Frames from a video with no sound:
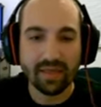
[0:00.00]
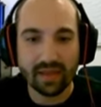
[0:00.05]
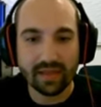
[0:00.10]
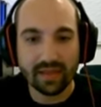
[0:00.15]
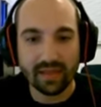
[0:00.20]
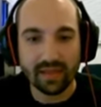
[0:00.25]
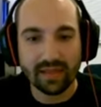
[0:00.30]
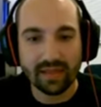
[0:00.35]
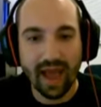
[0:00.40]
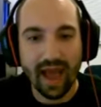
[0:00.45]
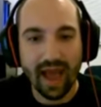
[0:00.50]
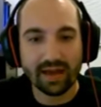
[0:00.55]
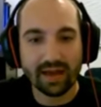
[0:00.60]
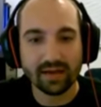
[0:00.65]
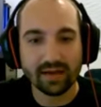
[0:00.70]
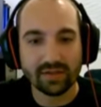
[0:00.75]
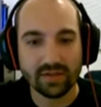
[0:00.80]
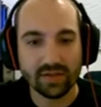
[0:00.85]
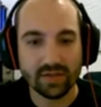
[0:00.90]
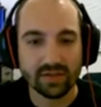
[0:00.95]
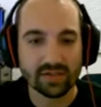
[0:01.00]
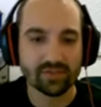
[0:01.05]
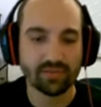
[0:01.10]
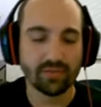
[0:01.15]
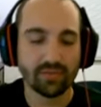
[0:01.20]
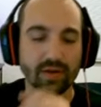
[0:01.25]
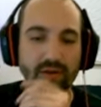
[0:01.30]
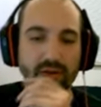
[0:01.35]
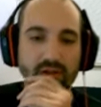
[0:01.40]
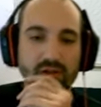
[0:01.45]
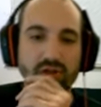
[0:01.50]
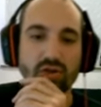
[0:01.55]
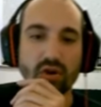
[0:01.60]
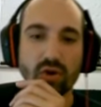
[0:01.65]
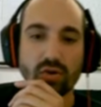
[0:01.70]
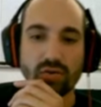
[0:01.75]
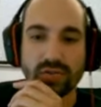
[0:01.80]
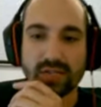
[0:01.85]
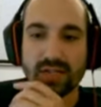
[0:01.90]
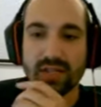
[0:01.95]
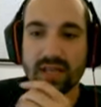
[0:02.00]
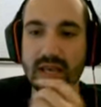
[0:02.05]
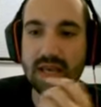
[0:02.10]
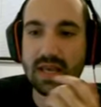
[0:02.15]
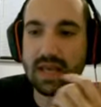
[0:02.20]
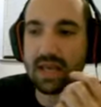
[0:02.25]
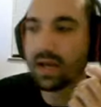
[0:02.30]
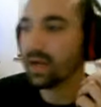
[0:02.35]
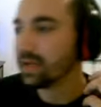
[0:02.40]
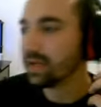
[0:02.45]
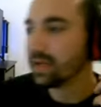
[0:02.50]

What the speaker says: that just really shows the